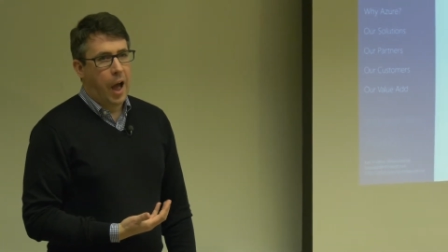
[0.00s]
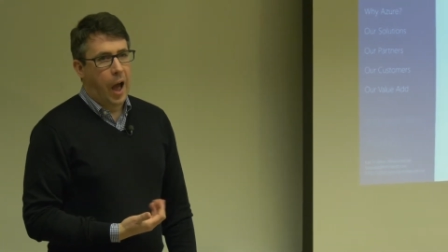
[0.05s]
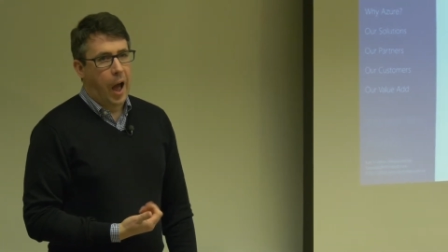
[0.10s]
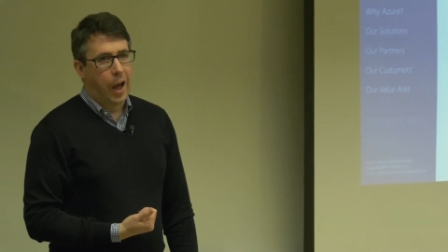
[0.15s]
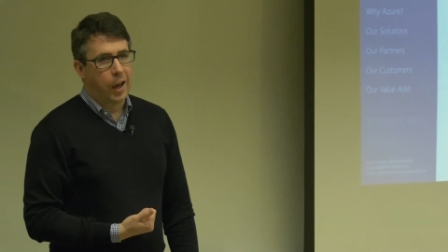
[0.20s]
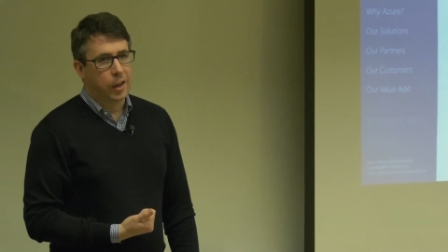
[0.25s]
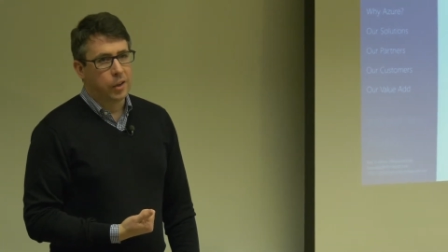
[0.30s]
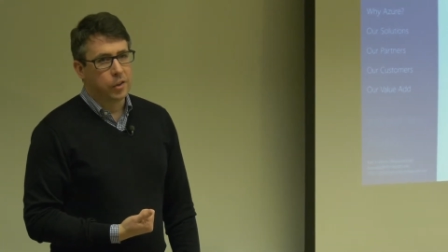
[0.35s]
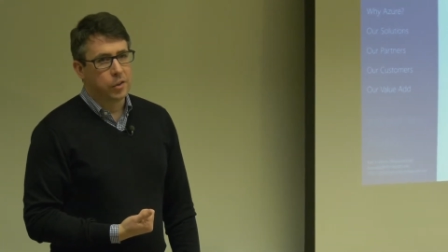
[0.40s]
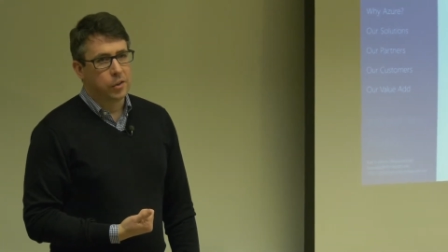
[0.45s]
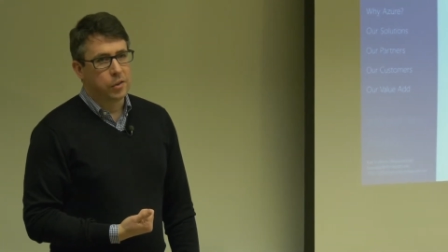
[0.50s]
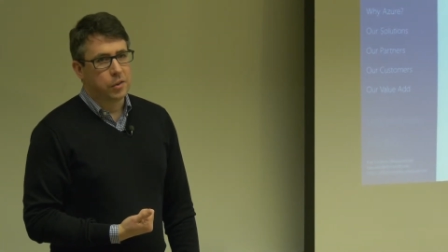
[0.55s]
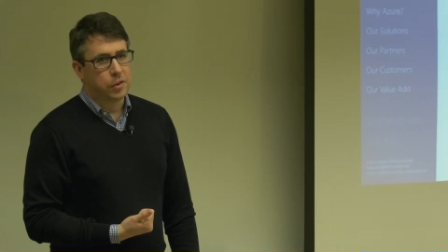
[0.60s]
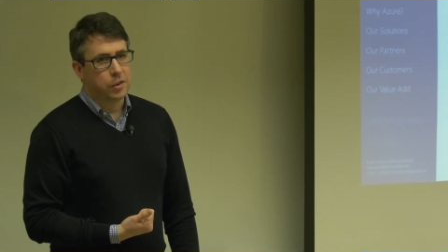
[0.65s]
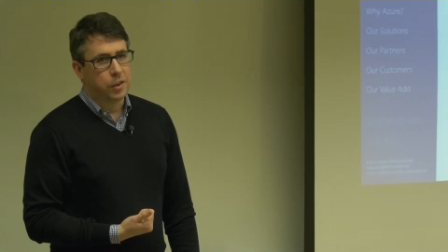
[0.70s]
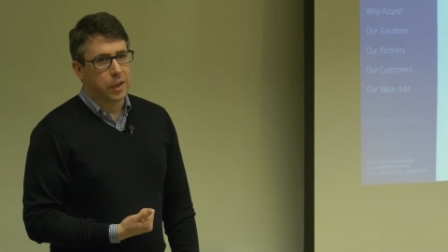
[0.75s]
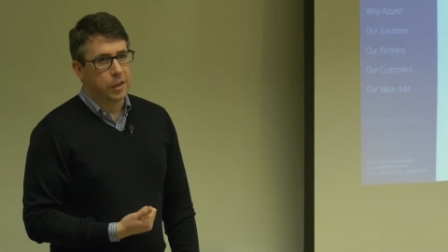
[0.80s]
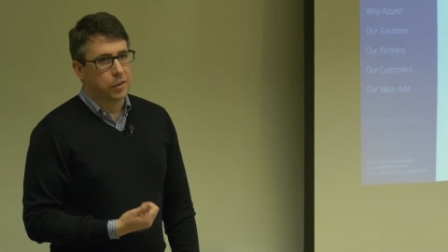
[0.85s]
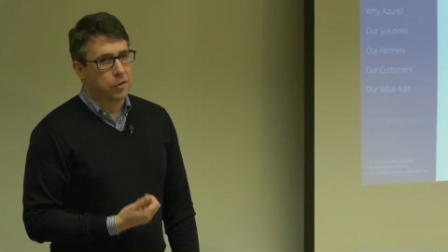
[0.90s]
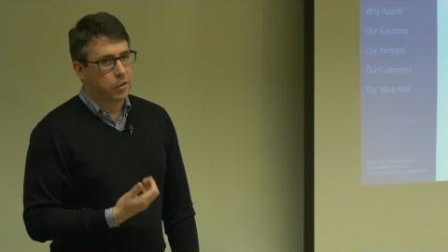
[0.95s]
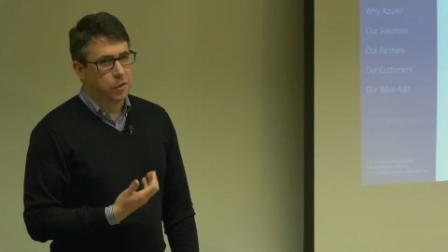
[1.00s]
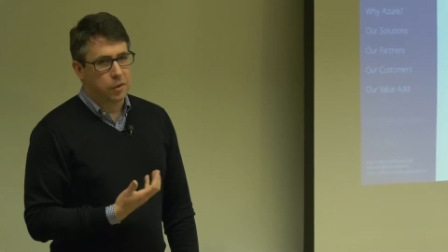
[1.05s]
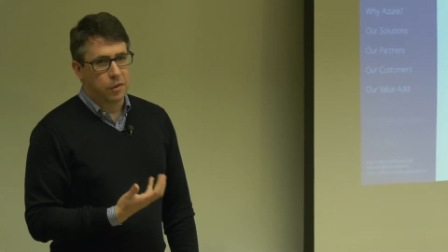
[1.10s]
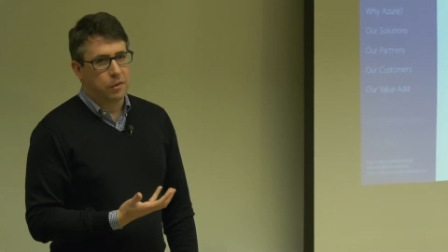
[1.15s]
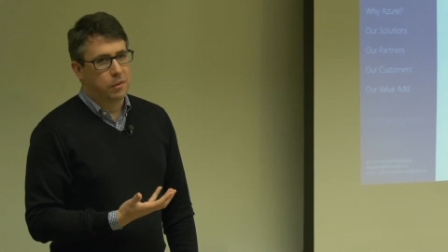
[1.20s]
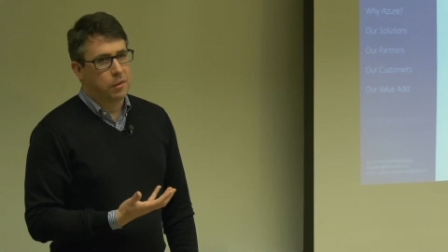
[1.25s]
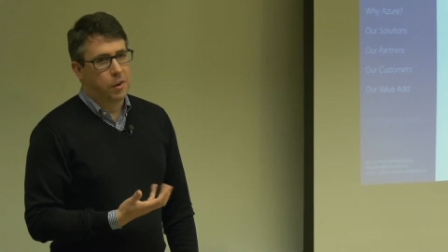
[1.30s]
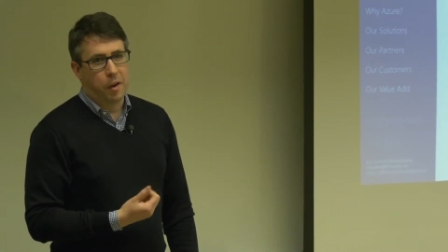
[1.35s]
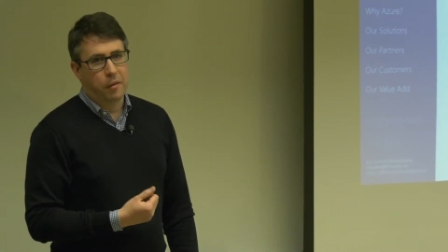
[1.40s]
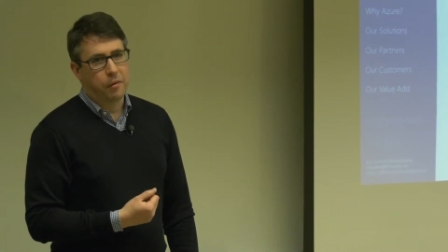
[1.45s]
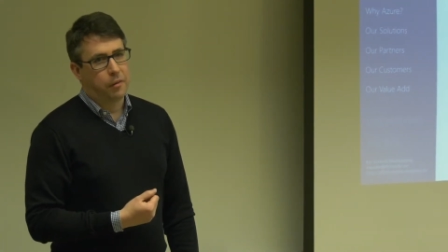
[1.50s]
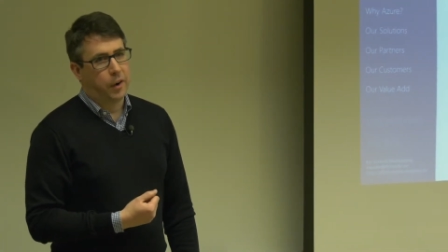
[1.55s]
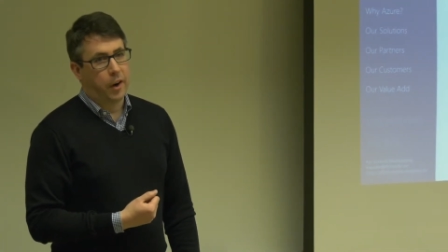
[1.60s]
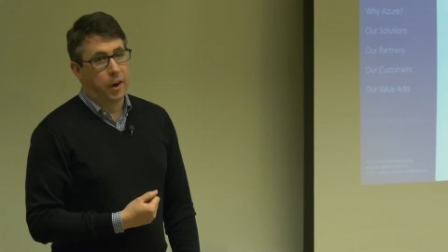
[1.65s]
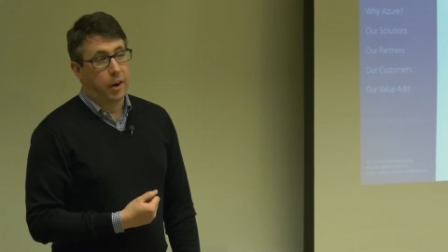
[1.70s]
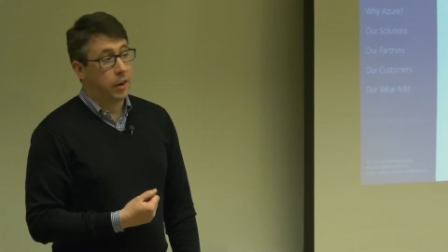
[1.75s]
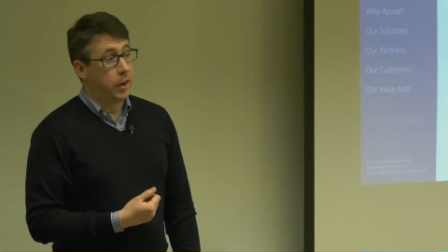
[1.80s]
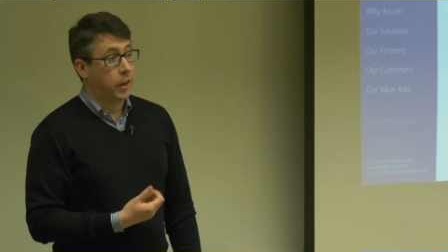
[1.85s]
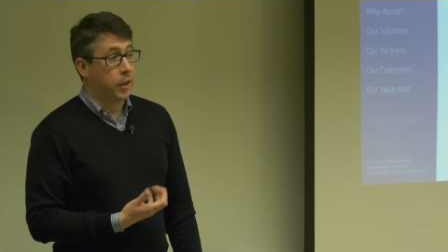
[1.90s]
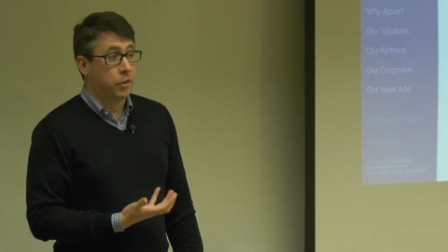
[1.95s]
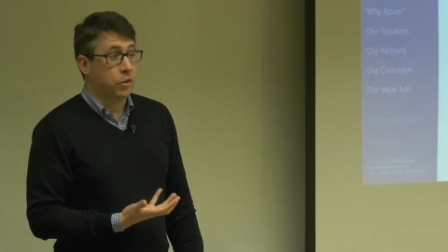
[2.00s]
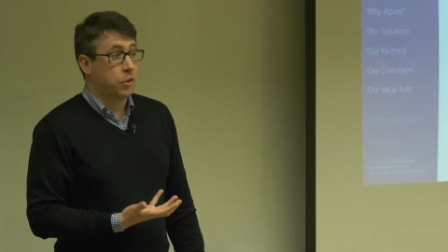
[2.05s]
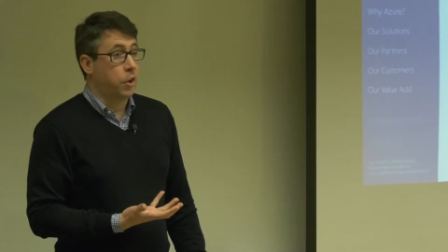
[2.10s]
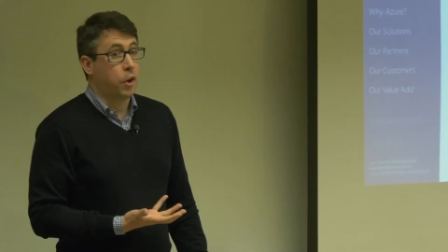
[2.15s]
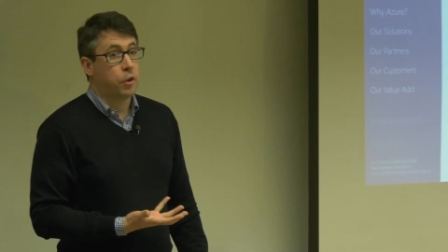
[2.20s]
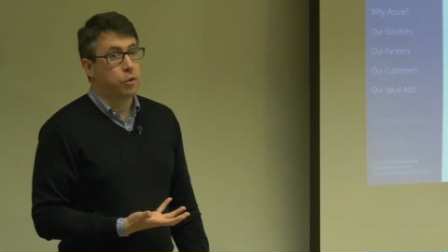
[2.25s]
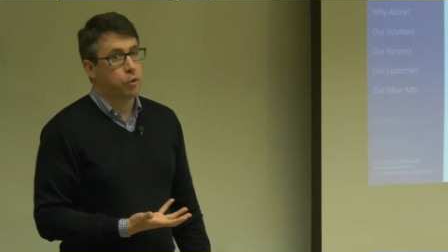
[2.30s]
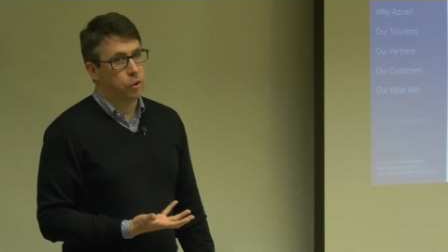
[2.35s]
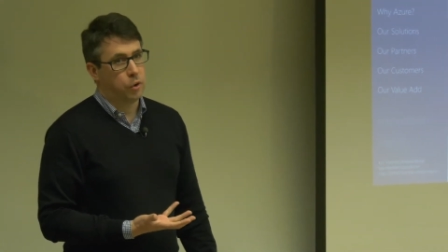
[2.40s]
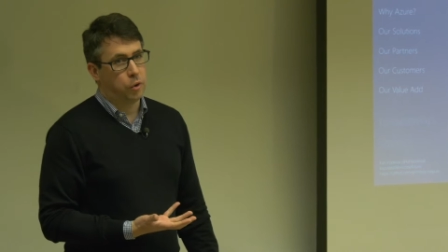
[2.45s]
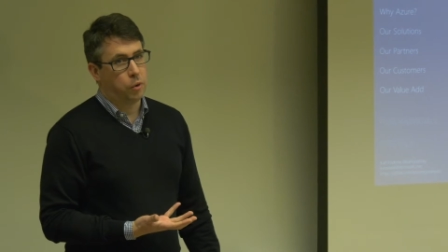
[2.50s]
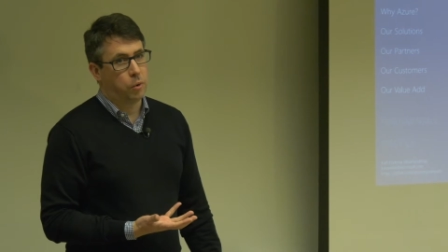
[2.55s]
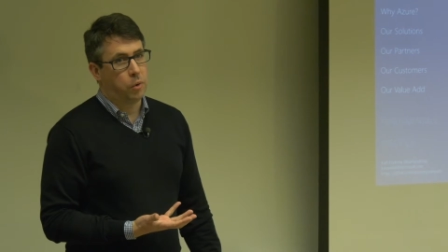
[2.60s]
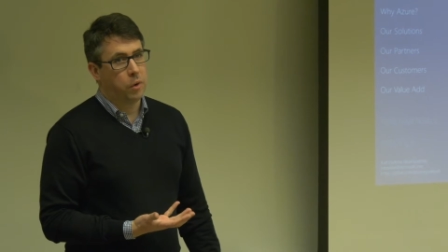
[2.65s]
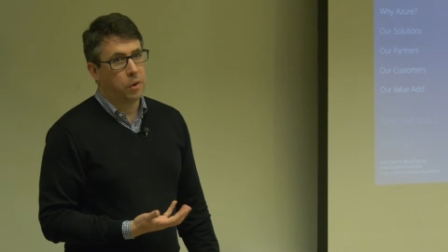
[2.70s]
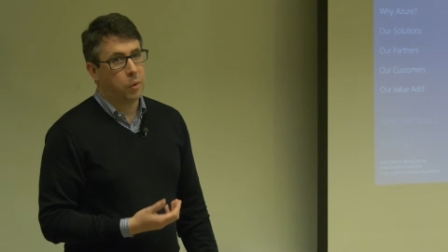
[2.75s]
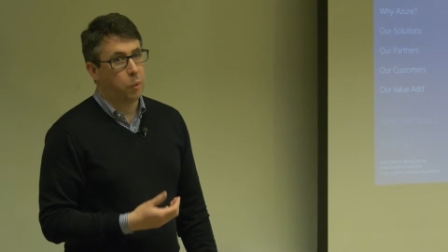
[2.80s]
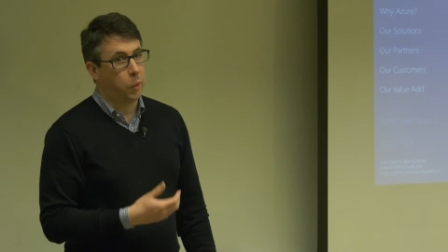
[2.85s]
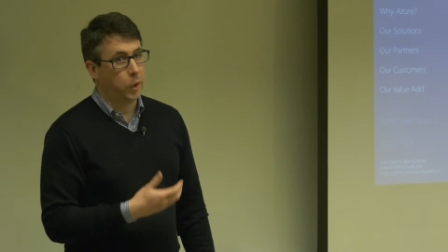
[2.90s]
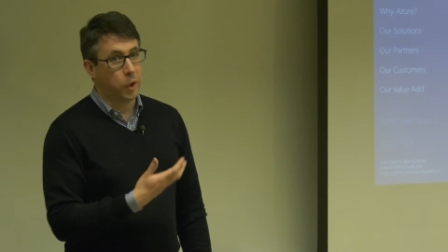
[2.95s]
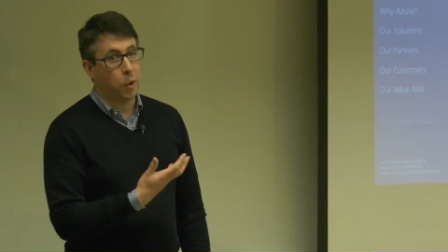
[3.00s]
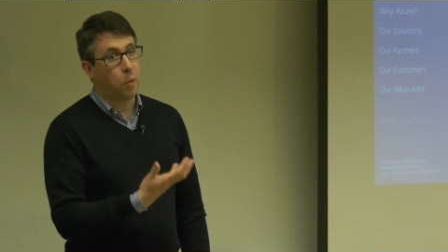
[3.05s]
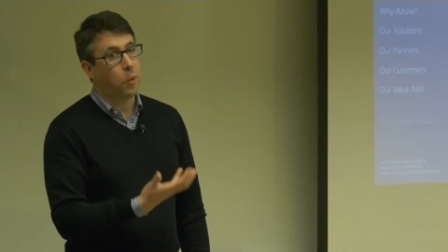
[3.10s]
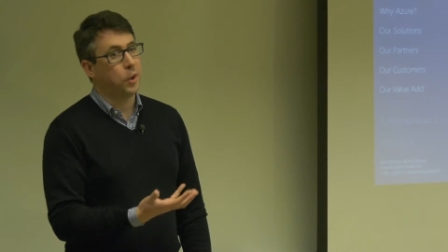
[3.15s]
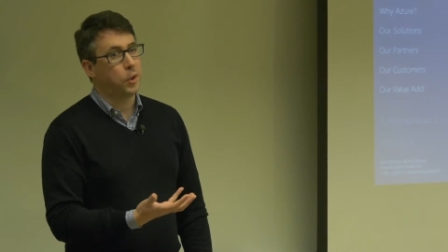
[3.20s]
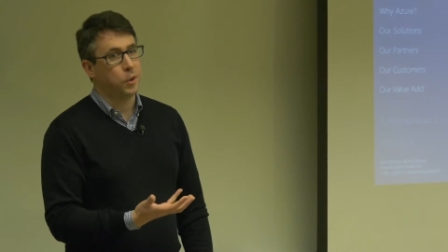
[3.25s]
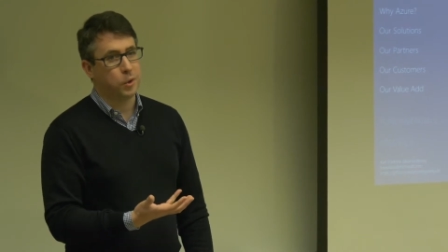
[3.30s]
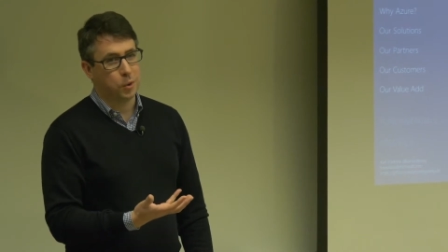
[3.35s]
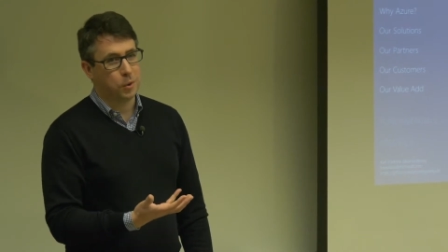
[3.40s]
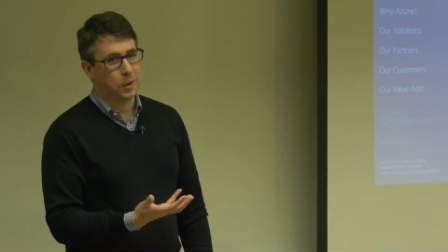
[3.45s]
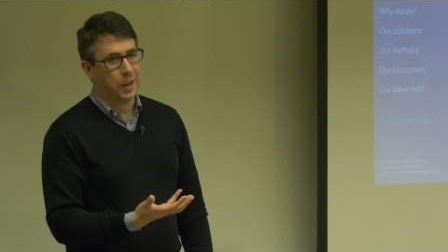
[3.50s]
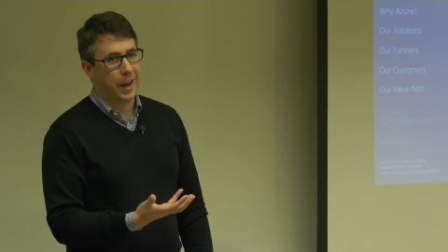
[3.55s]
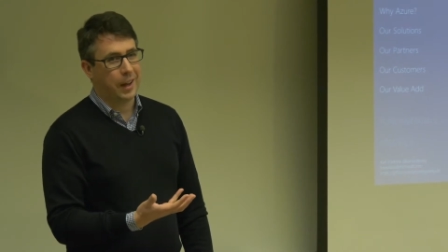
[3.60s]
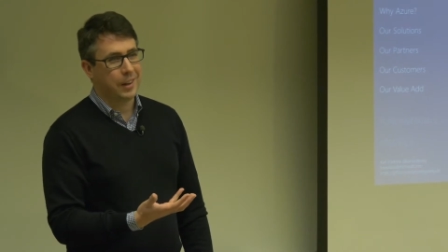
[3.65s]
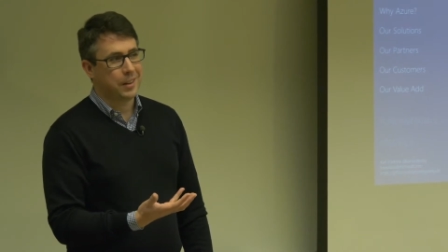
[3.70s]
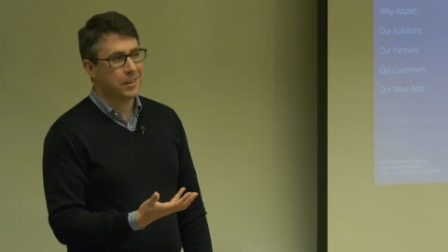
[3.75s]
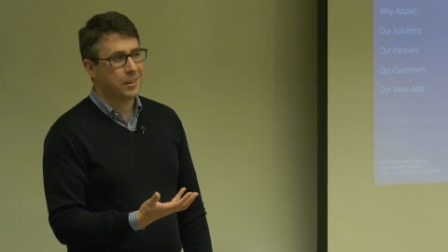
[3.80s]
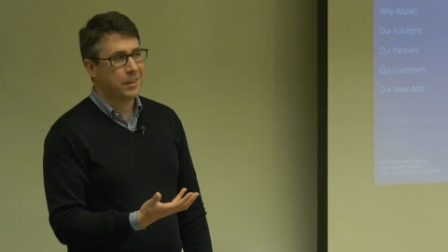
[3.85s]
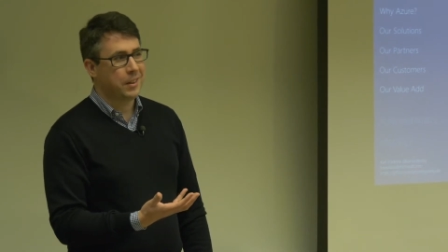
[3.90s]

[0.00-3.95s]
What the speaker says: And it's not fair, it's not true. We don't want to do that.